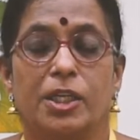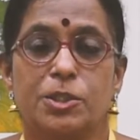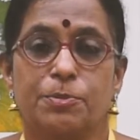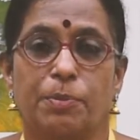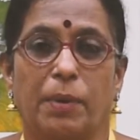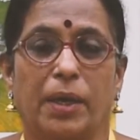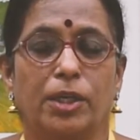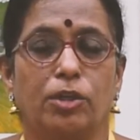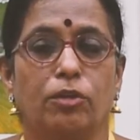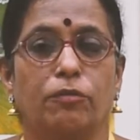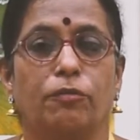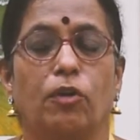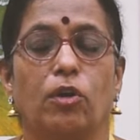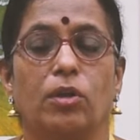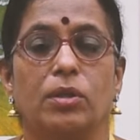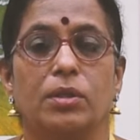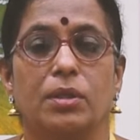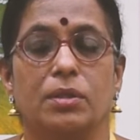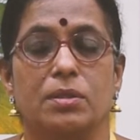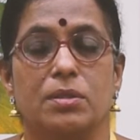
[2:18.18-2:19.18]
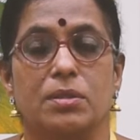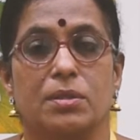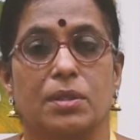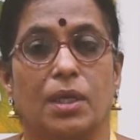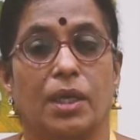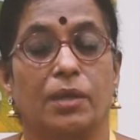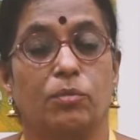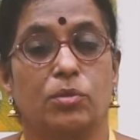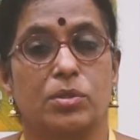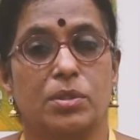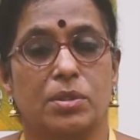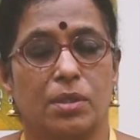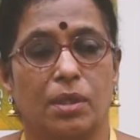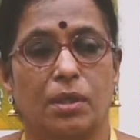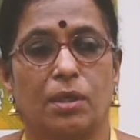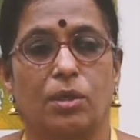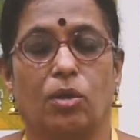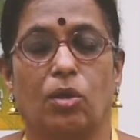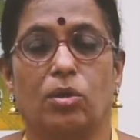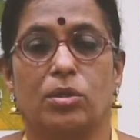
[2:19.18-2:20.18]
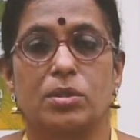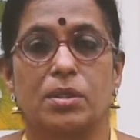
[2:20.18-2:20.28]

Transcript: In spite of all this, I was still